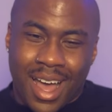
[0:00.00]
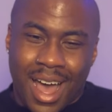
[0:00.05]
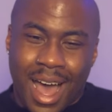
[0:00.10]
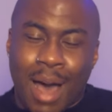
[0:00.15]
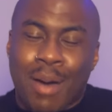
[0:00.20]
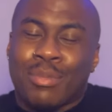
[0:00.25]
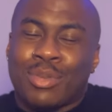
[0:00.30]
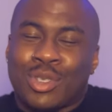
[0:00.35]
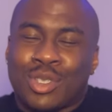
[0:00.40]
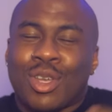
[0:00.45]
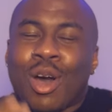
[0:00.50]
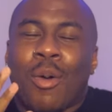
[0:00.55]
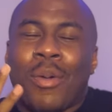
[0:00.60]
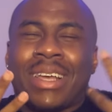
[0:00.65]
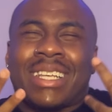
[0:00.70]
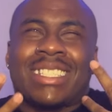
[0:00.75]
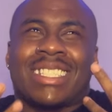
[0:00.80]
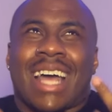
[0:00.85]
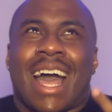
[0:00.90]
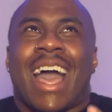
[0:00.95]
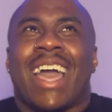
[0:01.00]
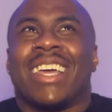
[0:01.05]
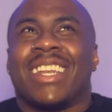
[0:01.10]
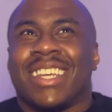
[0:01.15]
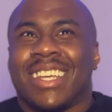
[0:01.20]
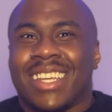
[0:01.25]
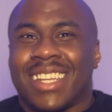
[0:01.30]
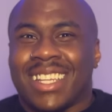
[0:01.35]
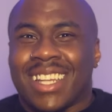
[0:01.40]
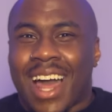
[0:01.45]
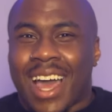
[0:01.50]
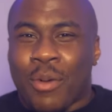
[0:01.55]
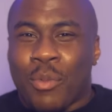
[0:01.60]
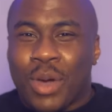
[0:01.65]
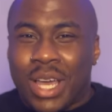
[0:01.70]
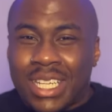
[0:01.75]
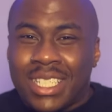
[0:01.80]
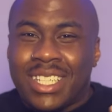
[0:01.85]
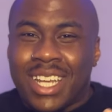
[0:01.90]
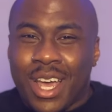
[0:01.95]
I'm so excited. Like,
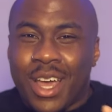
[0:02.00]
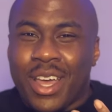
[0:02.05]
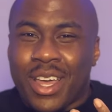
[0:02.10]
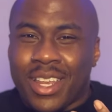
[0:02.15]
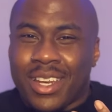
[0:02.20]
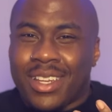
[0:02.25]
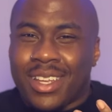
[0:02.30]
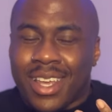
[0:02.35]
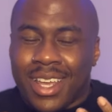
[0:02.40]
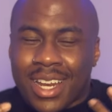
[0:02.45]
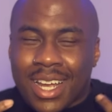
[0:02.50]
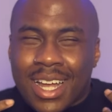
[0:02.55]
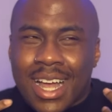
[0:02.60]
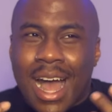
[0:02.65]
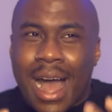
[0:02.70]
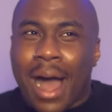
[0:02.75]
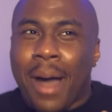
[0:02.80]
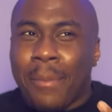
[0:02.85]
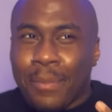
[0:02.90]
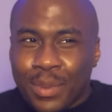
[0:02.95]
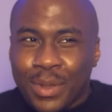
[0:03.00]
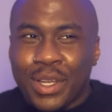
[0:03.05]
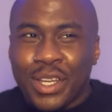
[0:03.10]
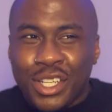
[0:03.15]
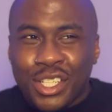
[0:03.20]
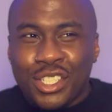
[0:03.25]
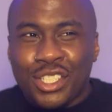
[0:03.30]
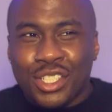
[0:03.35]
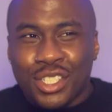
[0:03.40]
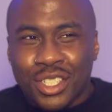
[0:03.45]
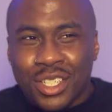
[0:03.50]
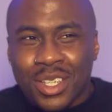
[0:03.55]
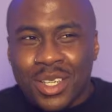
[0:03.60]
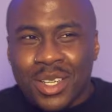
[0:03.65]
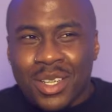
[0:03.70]
it did, it accomplished